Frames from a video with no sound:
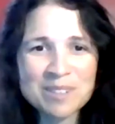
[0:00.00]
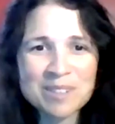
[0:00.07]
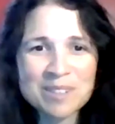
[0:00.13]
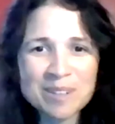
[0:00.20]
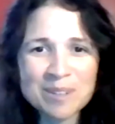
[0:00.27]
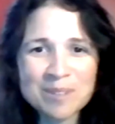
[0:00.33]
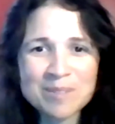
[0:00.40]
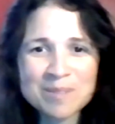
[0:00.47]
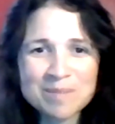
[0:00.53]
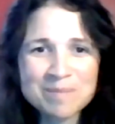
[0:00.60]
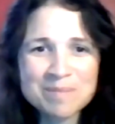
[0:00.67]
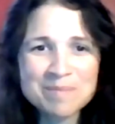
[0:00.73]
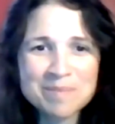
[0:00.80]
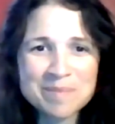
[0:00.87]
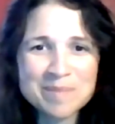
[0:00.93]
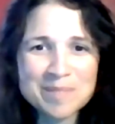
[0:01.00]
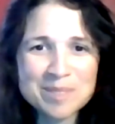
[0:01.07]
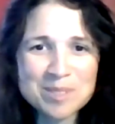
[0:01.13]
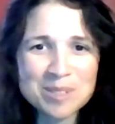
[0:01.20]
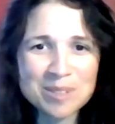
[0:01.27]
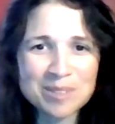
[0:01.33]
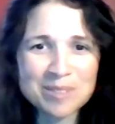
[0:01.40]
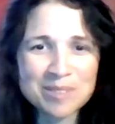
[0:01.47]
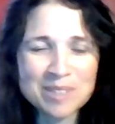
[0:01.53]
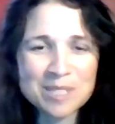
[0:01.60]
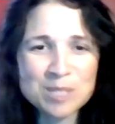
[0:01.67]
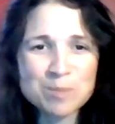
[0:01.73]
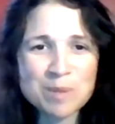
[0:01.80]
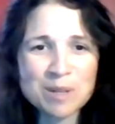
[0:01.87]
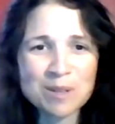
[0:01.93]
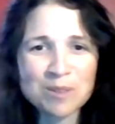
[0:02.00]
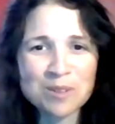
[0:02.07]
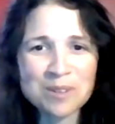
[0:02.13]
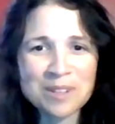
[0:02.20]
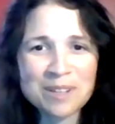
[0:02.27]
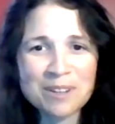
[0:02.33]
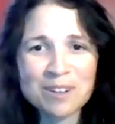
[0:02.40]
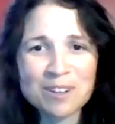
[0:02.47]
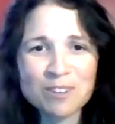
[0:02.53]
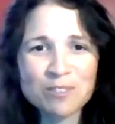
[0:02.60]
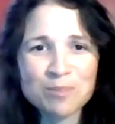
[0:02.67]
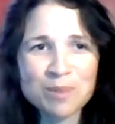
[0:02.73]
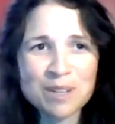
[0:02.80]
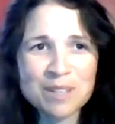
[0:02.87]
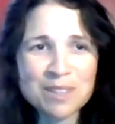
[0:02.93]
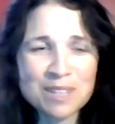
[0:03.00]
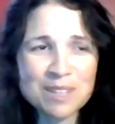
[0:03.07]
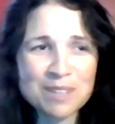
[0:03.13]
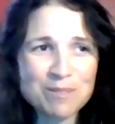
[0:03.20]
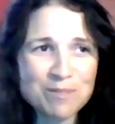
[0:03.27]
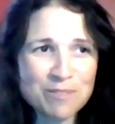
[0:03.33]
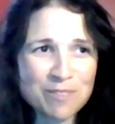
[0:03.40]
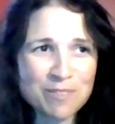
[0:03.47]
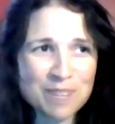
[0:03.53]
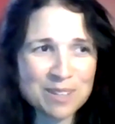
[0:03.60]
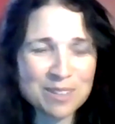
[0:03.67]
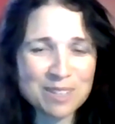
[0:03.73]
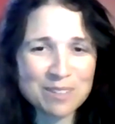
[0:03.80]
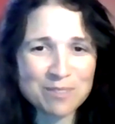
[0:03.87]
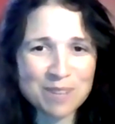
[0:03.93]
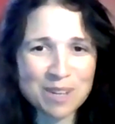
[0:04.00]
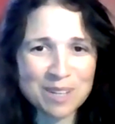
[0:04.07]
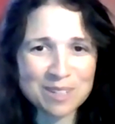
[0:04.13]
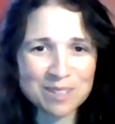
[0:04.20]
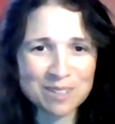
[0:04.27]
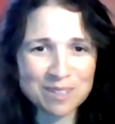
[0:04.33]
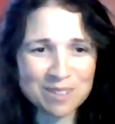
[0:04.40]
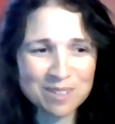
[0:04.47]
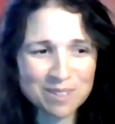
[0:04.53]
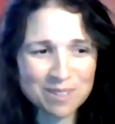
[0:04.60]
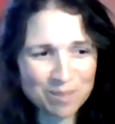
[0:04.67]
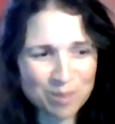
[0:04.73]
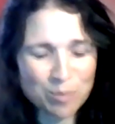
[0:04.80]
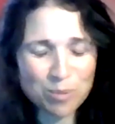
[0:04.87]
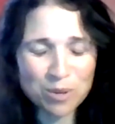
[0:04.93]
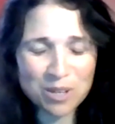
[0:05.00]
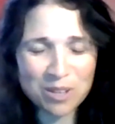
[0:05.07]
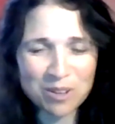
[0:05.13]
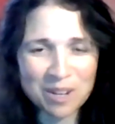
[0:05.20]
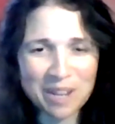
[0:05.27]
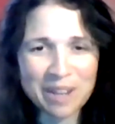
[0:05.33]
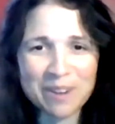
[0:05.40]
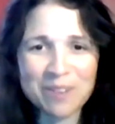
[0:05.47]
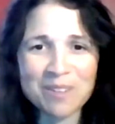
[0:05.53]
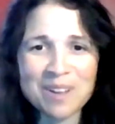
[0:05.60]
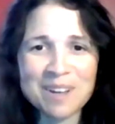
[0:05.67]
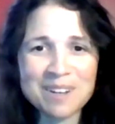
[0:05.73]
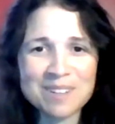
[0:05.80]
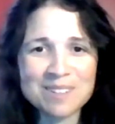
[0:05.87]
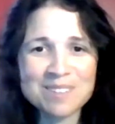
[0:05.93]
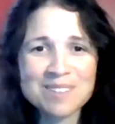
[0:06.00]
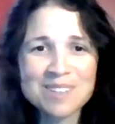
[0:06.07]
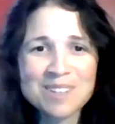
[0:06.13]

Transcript: ago. So yeah. Hmm. it's been a learning curve, but I think I finally have gotten pretty good handle on it.